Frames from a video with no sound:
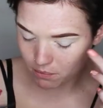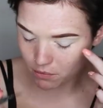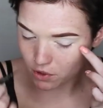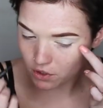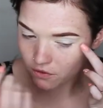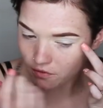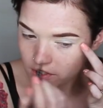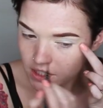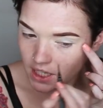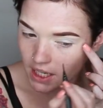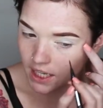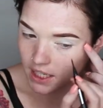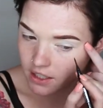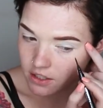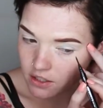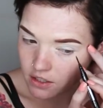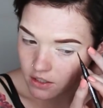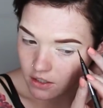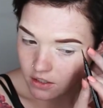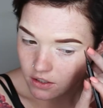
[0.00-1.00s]
moved
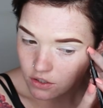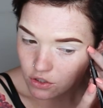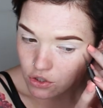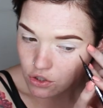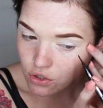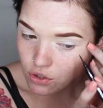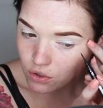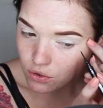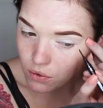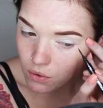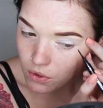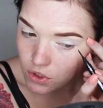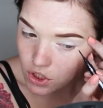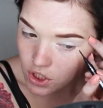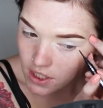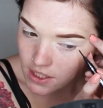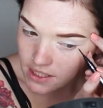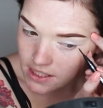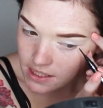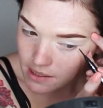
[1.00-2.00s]
in to
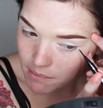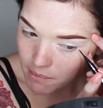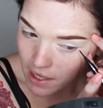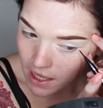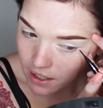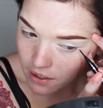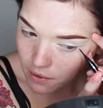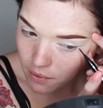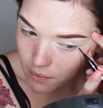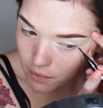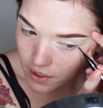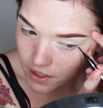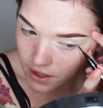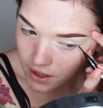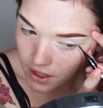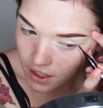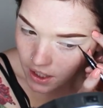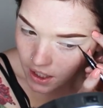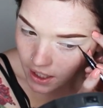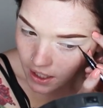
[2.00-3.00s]
Dorchester Manor
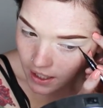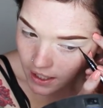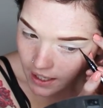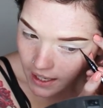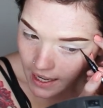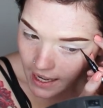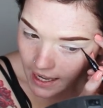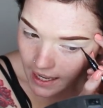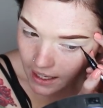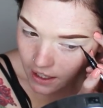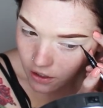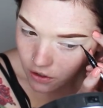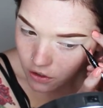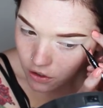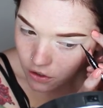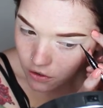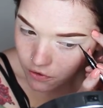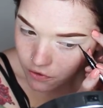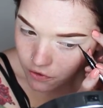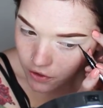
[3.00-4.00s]
with a
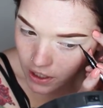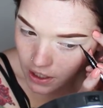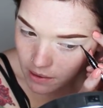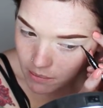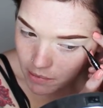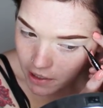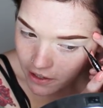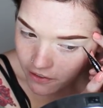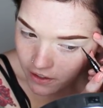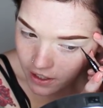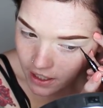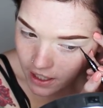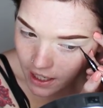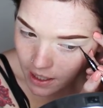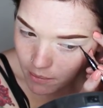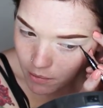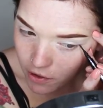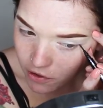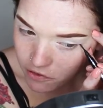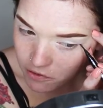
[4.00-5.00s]
girlfriend by the
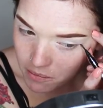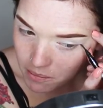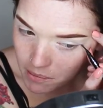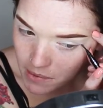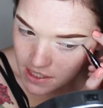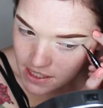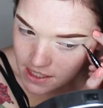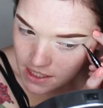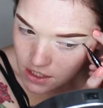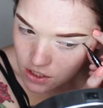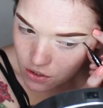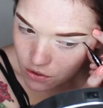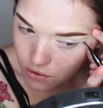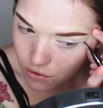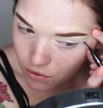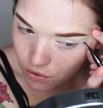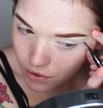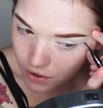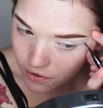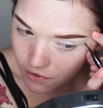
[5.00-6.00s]
name of Missus
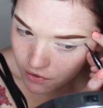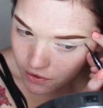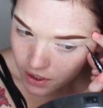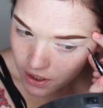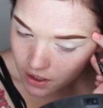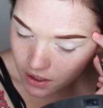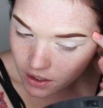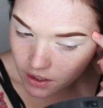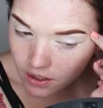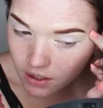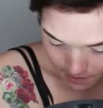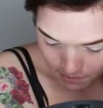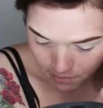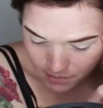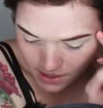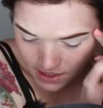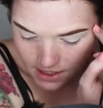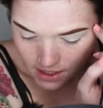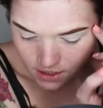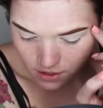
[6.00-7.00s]
Griffin.
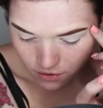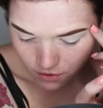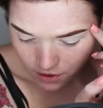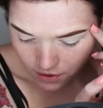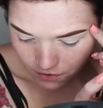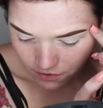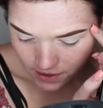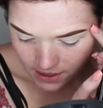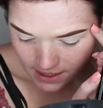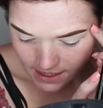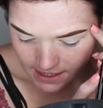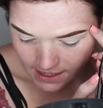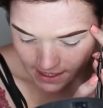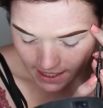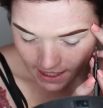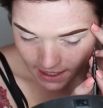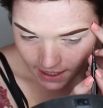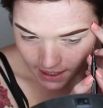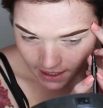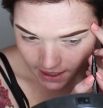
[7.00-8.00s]
Missus Griffin
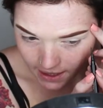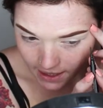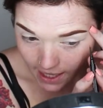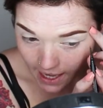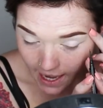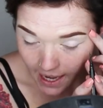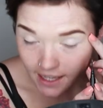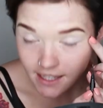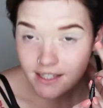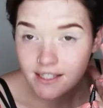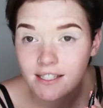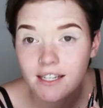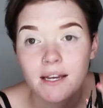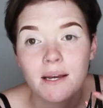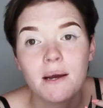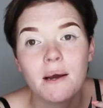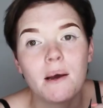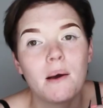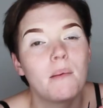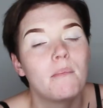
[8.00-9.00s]
said that
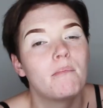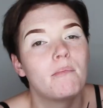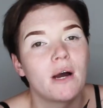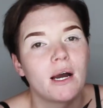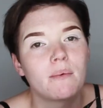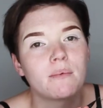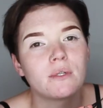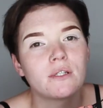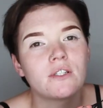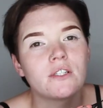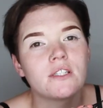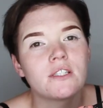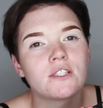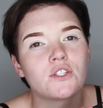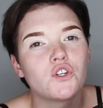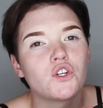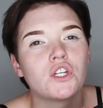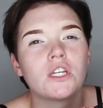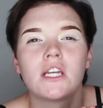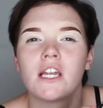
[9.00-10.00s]
Bubbles
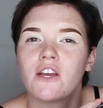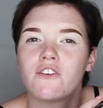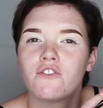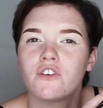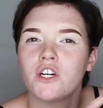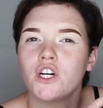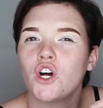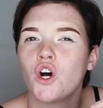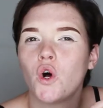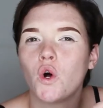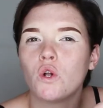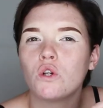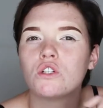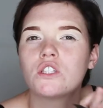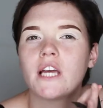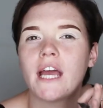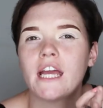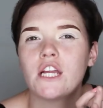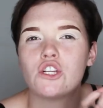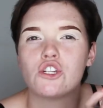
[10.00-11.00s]
could never
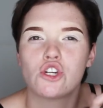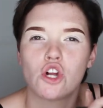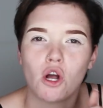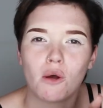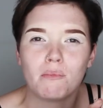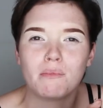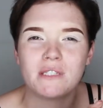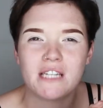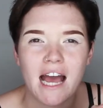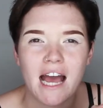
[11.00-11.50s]
hold a job